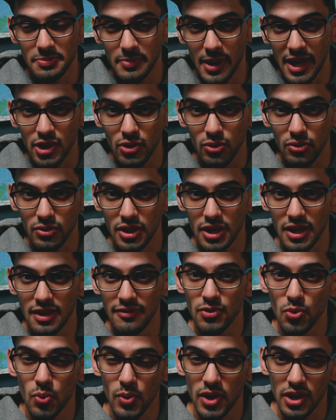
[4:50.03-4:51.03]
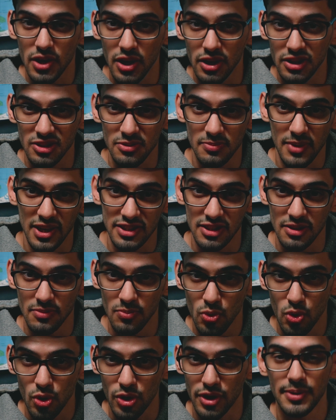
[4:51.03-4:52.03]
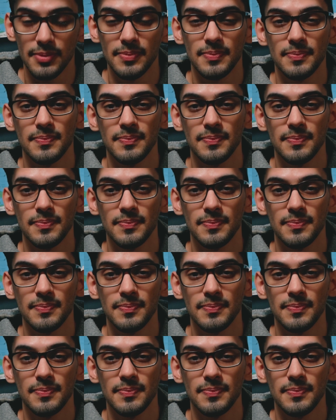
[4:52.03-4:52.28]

manually if you want to customize it more.